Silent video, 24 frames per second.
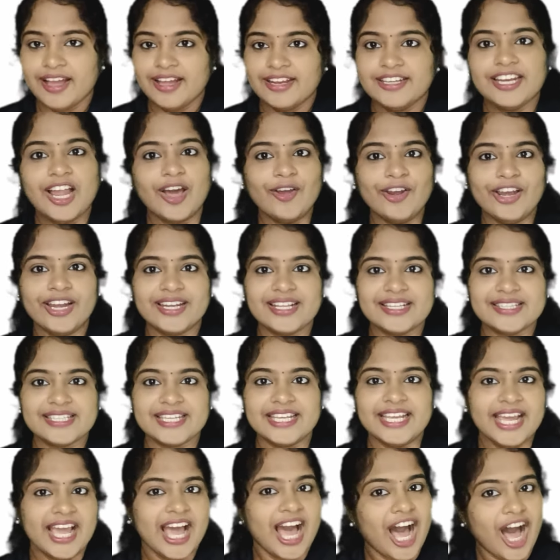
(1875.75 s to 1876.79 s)
Now let us
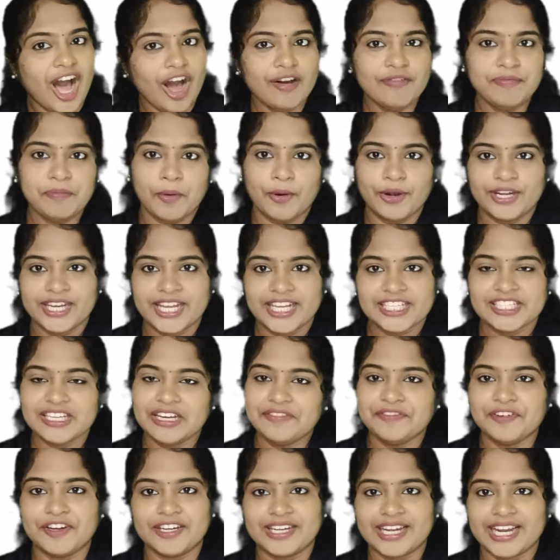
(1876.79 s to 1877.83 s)
see how pollination
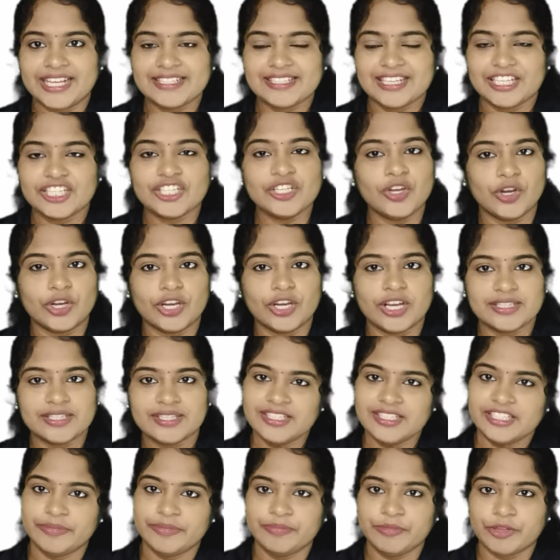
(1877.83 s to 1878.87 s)
and fertilization occurs
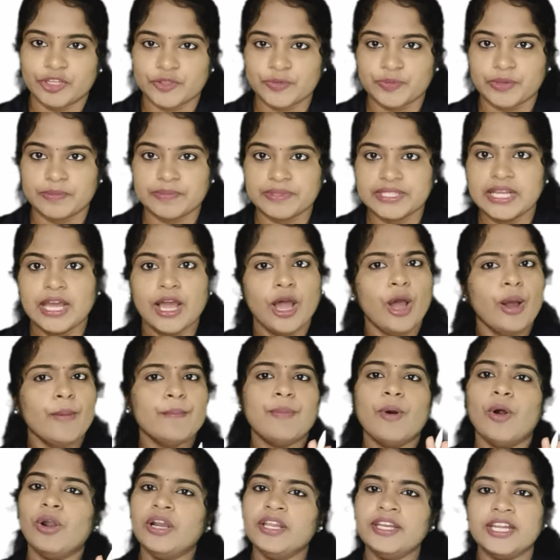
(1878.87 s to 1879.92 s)
in Gymnosperms.
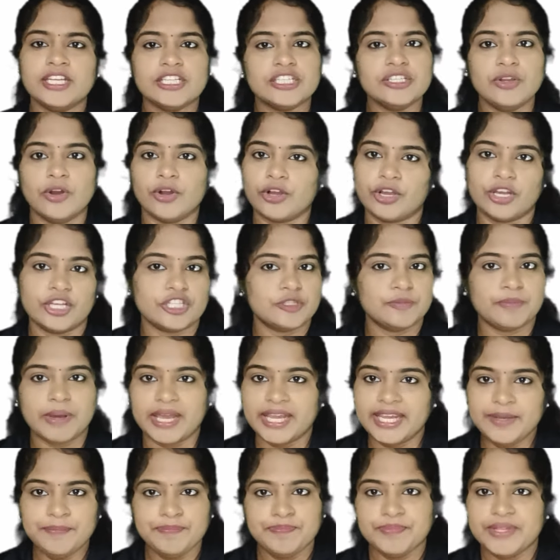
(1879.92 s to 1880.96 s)
Pollination occurs
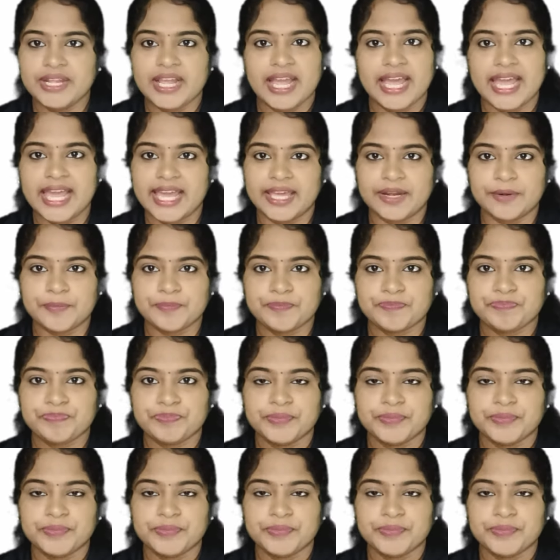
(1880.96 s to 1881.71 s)
by air.